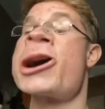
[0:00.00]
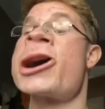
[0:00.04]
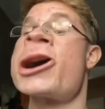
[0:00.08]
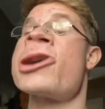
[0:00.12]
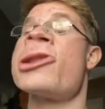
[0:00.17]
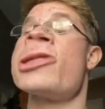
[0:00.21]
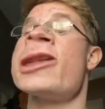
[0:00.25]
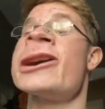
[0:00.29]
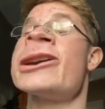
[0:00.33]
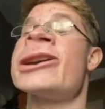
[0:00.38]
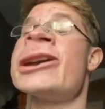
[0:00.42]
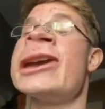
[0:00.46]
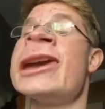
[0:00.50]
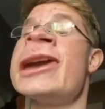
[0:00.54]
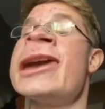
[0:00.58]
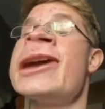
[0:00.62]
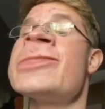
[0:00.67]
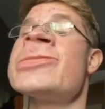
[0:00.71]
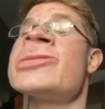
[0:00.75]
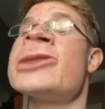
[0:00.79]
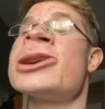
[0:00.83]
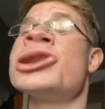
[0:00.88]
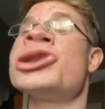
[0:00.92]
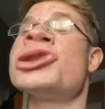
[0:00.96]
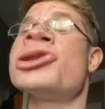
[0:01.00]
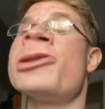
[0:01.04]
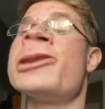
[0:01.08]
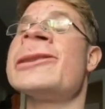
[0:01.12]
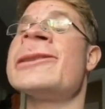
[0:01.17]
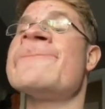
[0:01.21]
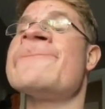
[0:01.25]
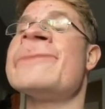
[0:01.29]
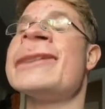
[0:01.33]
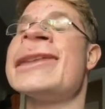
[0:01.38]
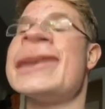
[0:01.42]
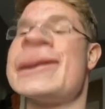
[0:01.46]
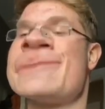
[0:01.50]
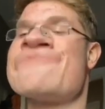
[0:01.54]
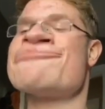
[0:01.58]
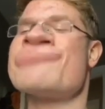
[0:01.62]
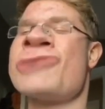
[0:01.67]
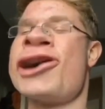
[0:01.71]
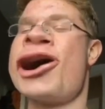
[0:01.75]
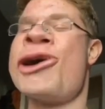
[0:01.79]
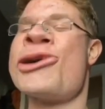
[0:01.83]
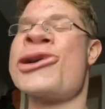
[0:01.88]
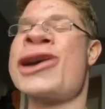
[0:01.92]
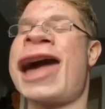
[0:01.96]
Click here to join the meeting.
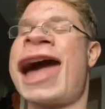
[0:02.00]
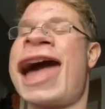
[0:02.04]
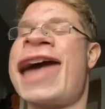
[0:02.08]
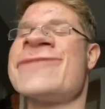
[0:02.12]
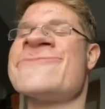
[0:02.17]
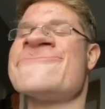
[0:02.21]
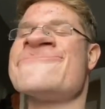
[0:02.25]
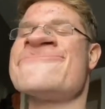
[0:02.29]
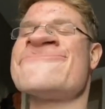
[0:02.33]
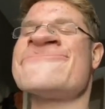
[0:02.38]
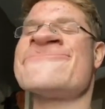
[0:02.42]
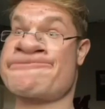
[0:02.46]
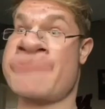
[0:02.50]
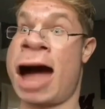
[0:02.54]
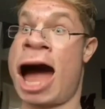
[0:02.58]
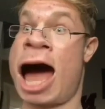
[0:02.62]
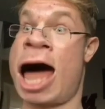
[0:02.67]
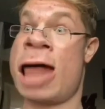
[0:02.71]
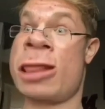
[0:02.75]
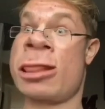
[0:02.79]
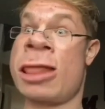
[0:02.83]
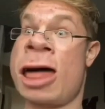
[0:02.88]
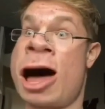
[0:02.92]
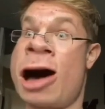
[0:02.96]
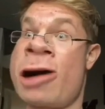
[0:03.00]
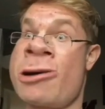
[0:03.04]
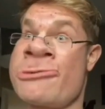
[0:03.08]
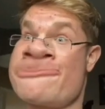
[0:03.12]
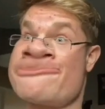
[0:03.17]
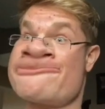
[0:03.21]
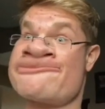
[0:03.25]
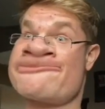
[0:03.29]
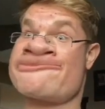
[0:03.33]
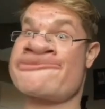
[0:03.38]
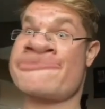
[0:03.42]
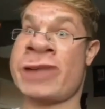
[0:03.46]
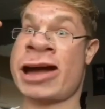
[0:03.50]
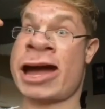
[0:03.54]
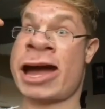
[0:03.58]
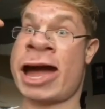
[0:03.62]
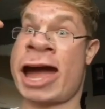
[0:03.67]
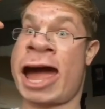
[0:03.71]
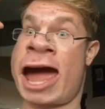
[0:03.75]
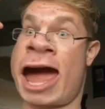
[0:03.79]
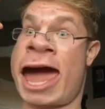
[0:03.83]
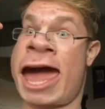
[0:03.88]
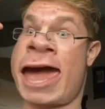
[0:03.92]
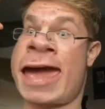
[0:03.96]
Okay. Hello?
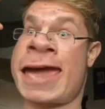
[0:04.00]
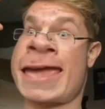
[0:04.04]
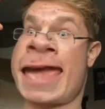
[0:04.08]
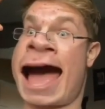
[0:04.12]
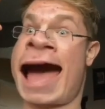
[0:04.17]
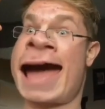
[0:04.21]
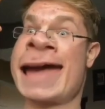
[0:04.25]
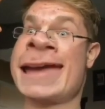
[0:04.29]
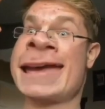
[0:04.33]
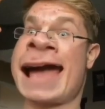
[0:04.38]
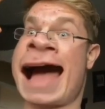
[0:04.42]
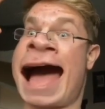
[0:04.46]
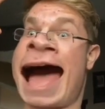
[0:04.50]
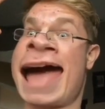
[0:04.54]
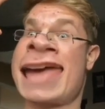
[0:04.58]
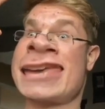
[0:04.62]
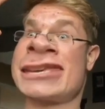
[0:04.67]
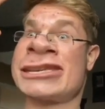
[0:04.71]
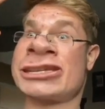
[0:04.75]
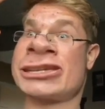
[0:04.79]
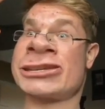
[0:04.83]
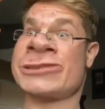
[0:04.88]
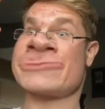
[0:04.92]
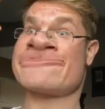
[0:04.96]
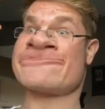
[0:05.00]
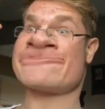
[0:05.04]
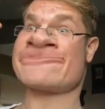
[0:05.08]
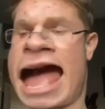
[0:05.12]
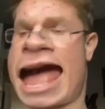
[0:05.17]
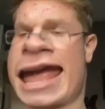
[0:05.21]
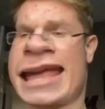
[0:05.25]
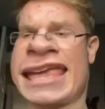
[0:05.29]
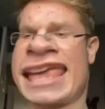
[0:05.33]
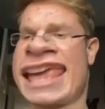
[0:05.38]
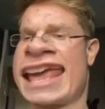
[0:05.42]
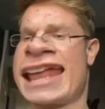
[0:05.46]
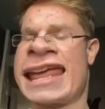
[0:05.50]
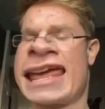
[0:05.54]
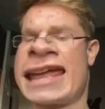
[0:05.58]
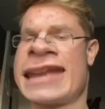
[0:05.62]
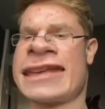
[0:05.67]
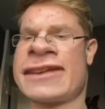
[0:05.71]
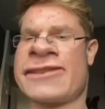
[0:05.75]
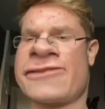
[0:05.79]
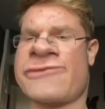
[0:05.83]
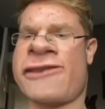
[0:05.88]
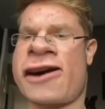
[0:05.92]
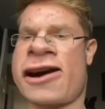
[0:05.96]
Hey, hi guys. I can't hear
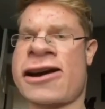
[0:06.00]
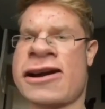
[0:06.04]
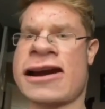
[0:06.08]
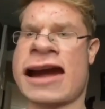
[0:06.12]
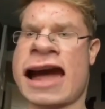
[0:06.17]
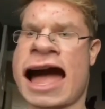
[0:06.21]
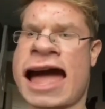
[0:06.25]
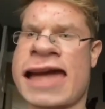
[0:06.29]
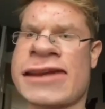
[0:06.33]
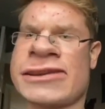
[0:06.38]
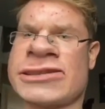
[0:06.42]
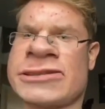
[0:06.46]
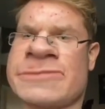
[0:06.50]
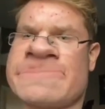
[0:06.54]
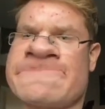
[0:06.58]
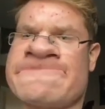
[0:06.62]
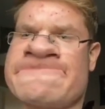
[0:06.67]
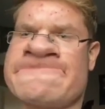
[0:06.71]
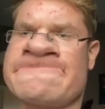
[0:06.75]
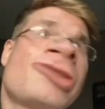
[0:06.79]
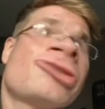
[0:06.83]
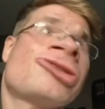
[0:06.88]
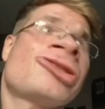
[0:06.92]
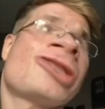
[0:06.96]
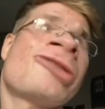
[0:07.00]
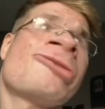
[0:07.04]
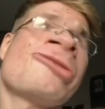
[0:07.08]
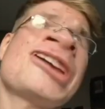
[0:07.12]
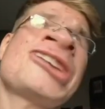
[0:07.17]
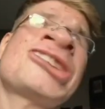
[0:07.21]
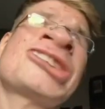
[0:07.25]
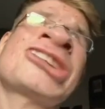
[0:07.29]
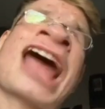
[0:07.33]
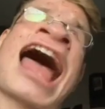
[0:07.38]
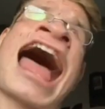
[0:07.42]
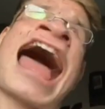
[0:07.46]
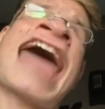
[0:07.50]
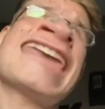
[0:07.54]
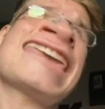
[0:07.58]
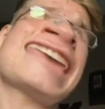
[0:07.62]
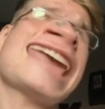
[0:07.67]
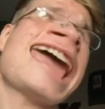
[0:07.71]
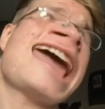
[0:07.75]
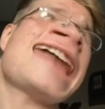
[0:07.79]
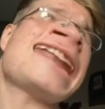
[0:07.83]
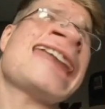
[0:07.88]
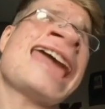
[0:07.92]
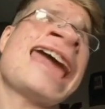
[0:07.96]
these fucking guys. Harish, I
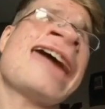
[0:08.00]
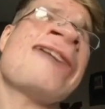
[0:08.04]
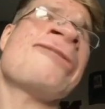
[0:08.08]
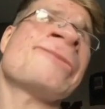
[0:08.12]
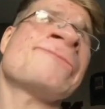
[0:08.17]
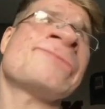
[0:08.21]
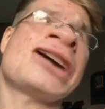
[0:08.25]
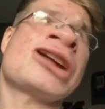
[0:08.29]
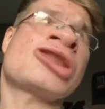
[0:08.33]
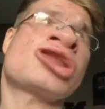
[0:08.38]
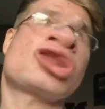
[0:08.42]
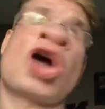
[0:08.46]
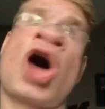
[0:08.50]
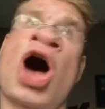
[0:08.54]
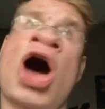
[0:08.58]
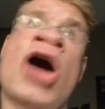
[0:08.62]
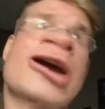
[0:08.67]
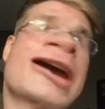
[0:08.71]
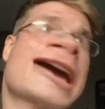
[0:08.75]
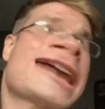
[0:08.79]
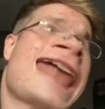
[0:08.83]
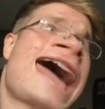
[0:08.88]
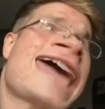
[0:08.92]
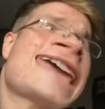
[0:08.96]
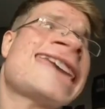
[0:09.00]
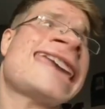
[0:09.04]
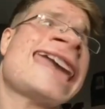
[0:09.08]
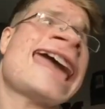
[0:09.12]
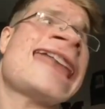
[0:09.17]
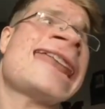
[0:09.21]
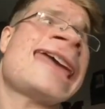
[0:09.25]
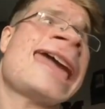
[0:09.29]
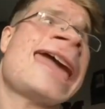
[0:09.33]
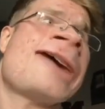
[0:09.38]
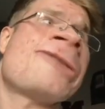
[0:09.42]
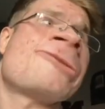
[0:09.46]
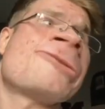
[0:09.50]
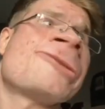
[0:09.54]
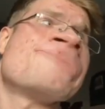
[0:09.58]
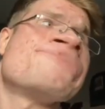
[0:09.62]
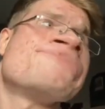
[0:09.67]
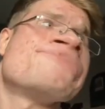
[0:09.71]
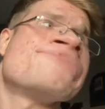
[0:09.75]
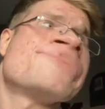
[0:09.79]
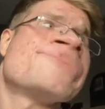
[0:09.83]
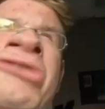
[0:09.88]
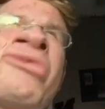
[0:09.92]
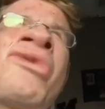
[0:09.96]
can't hear them. They're talking, I can't hear them.
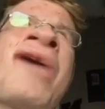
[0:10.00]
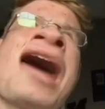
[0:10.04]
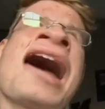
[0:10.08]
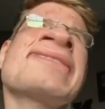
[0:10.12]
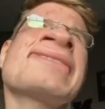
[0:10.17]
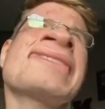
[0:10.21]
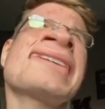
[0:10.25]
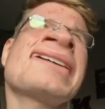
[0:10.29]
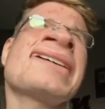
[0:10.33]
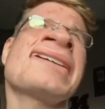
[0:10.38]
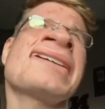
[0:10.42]
What?